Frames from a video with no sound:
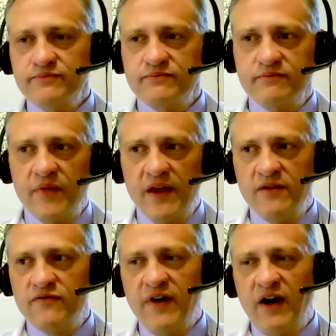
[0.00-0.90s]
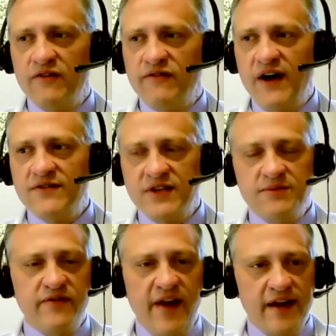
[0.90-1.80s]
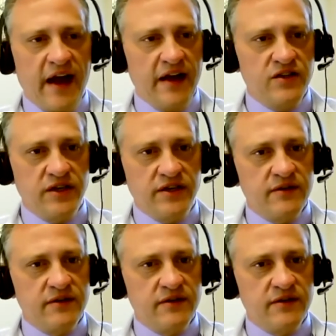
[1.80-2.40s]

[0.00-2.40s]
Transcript: they follow the 5 steps of hand hygiene.